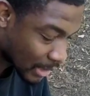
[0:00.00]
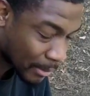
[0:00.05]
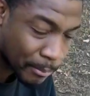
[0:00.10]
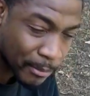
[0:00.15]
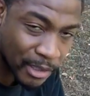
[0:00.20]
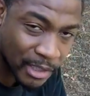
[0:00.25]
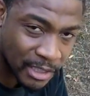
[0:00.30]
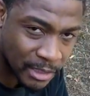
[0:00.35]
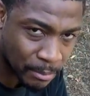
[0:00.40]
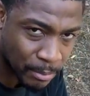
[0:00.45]
I'm
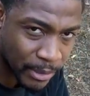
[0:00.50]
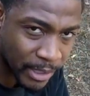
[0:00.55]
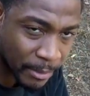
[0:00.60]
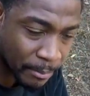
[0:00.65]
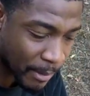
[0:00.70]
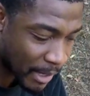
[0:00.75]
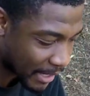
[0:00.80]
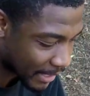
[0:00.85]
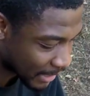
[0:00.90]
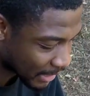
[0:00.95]
gonna spread it
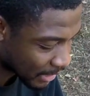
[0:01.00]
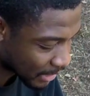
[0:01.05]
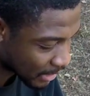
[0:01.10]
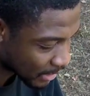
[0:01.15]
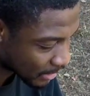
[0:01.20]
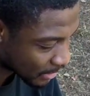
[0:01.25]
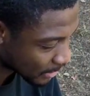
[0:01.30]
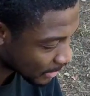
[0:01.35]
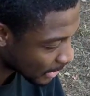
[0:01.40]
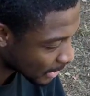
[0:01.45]
by
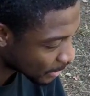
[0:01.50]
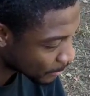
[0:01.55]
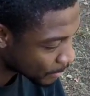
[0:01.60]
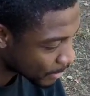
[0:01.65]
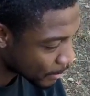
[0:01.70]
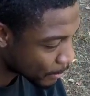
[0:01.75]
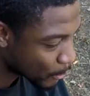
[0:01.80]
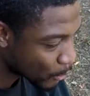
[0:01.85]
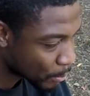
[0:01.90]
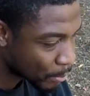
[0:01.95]
hand. A lot of
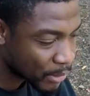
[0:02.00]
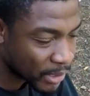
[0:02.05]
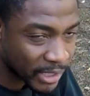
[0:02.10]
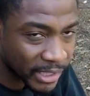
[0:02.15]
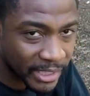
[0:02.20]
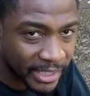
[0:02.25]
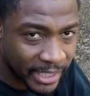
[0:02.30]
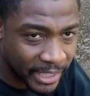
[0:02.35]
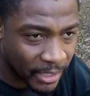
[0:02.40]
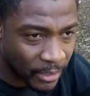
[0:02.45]
people put
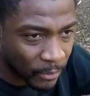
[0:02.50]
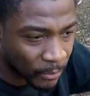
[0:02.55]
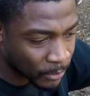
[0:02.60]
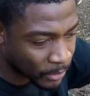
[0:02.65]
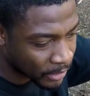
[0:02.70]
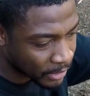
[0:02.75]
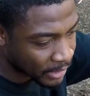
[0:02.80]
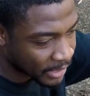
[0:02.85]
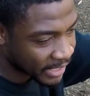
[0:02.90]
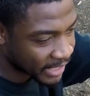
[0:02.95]
it down
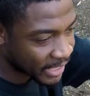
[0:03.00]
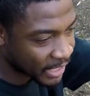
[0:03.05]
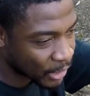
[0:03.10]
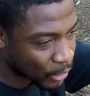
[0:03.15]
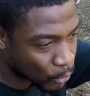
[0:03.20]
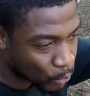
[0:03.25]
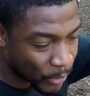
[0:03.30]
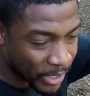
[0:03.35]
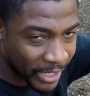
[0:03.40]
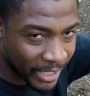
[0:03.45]
and
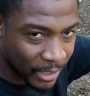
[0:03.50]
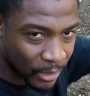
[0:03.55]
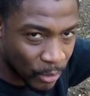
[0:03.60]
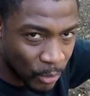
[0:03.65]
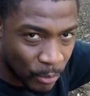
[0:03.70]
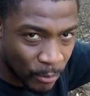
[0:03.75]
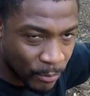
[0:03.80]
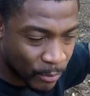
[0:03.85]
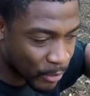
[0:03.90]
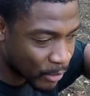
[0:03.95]
they'll rake it
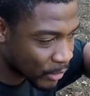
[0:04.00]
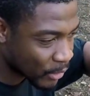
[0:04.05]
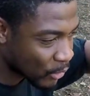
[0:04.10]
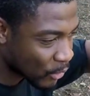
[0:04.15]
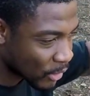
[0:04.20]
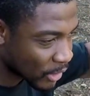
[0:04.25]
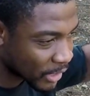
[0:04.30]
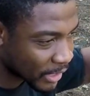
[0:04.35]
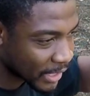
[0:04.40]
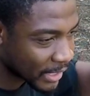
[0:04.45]
over and
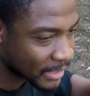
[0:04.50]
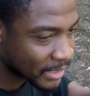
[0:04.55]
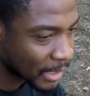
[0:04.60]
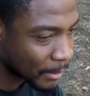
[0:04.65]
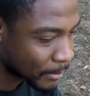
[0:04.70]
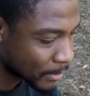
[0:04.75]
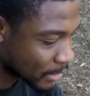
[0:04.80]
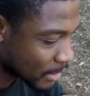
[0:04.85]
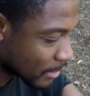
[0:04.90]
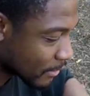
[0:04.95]
all of that
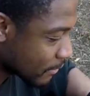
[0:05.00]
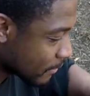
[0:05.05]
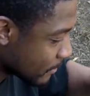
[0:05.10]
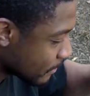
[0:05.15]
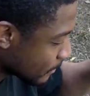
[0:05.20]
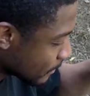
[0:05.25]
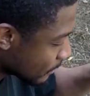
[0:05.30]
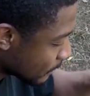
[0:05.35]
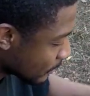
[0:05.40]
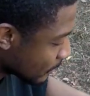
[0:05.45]
type of stuff.
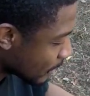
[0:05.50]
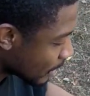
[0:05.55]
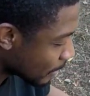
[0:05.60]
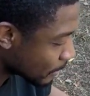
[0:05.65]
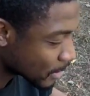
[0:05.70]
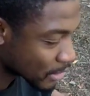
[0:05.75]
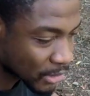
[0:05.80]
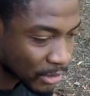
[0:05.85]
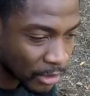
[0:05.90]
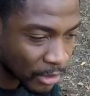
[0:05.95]

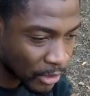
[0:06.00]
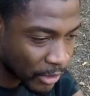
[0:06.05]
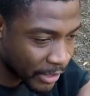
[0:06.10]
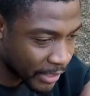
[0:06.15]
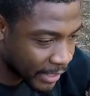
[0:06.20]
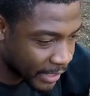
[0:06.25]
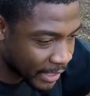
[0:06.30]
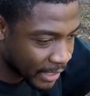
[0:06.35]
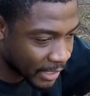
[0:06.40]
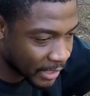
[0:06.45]
I'm just gonna go
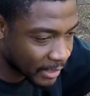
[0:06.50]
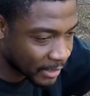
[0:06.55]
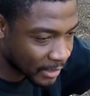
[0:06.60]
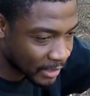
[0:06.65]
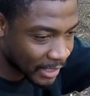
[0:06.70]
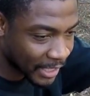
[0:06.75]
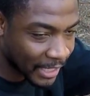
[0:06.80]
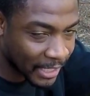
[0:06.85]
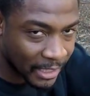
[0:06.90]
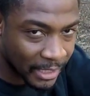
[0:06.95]
ahead
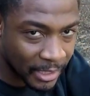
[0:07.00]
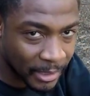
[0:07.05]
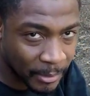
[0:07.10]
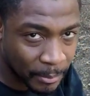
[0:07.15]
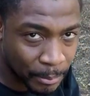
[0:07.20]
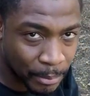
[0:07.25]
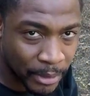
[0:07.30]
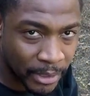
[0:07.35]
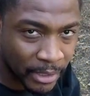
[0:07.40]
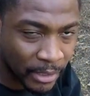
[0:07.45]
and lightly
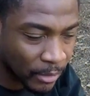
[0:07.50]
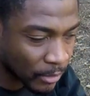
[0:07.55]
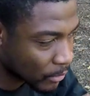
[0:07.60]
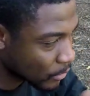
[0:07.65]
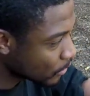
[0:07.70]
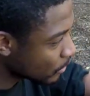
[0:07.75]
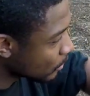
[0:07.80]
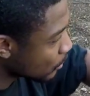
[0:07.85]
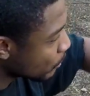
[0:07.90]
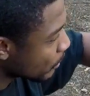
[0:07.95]
put it
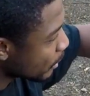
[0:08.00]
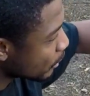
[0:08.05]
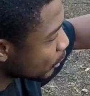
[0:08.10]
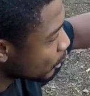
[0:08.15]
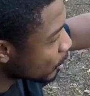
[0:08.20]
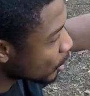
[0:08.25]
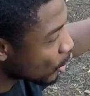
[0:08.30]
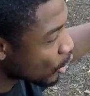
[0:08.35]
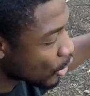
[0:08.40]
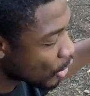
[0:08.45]
around the
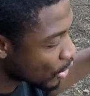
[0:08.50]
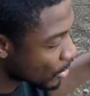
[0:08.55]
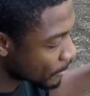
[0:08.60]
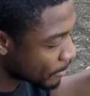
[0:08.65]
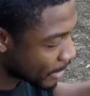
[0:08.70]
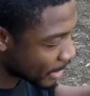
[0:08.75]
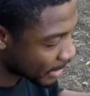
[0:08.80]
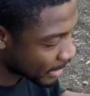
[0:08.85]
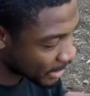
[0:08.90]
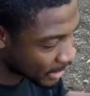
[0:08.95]
yard
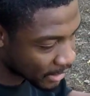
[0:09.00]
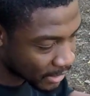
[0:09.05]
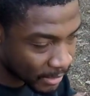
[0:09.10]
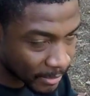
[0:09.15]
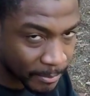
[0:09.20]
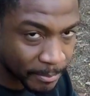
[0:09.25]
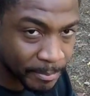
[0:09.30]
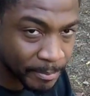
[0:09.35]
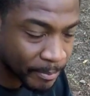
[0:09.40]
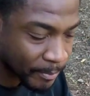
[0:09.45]
by
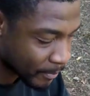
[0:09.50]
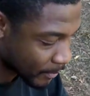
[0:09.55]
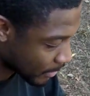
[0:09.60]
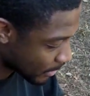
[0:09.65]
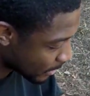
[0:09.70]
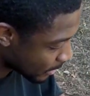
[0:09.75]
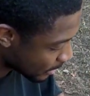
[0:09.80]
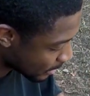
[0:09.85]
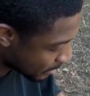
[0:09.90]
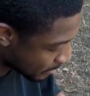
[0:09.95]
hand,
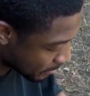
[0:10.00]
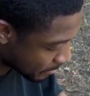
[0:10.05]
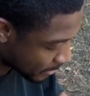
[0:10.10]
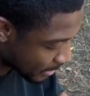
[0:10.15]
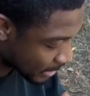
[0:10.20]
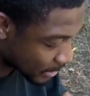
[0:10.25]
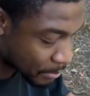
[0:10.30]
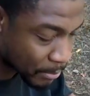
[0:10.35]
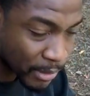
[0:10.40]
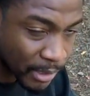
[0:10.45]
and
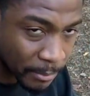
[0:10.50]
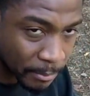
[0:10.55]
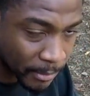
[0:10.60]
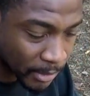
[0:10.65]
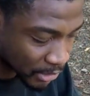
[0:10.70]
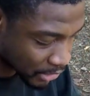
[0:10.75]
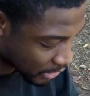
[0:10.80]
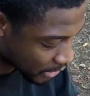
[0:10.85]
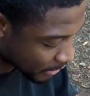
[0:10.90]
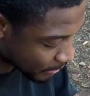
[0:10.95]
that's pretty
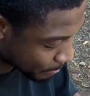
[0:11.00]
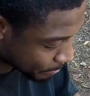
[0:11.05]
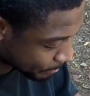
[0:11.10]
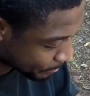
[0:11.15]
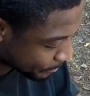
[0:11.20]
much it.